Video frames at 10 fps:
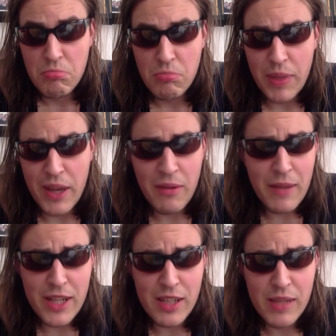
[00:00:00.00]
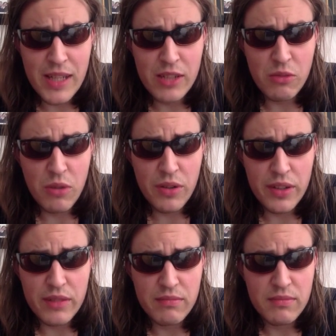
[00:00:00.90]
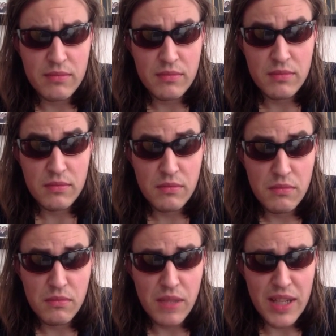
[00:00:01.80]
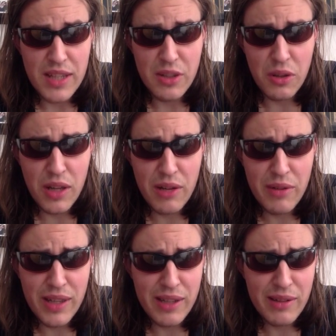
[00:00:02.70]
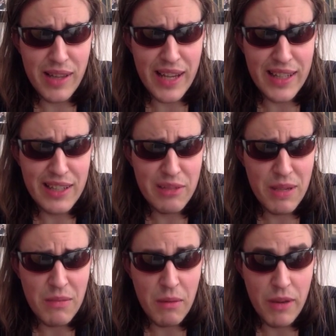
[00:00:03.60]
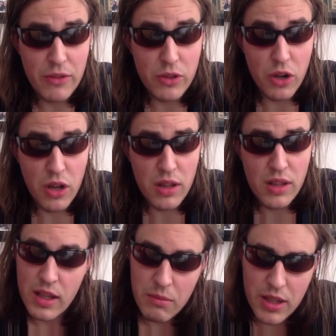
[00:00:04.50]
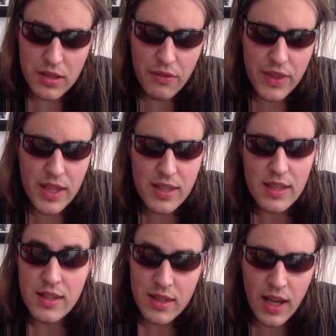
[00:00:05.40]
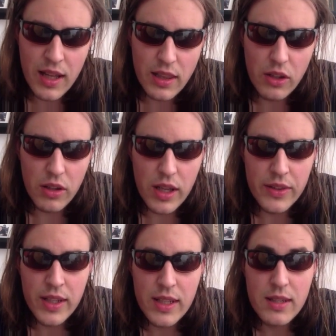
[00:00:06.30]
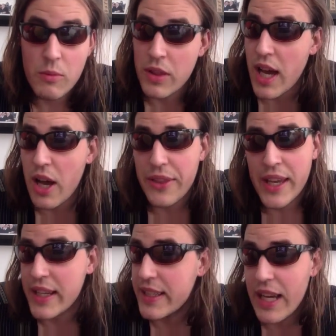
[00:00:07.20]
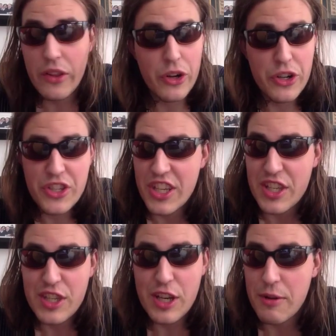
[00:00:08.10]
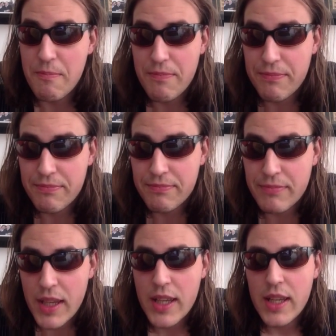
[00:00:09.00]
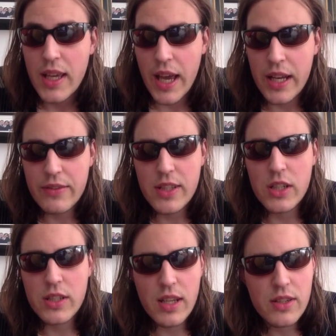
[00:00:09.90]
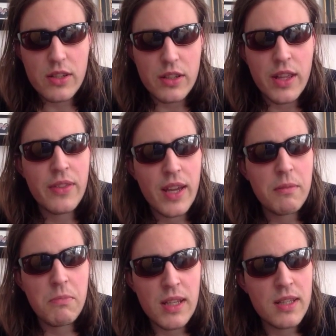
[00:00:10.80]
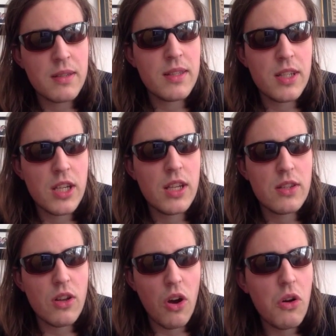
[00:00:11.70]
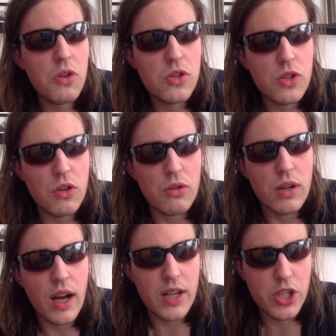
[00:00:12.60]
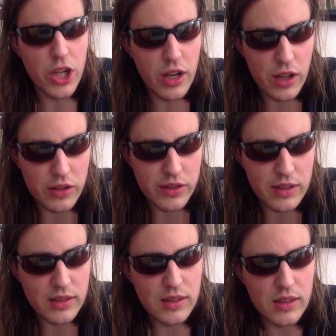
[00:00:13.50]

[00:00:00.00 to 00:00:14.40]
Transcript: But now I'm actually beginning to wonder, is Lola really related to Big Mom after all? Because if this is not Lola, then it's without any doubt her sister. And if it's her sister, then that means she is also a Charlotte.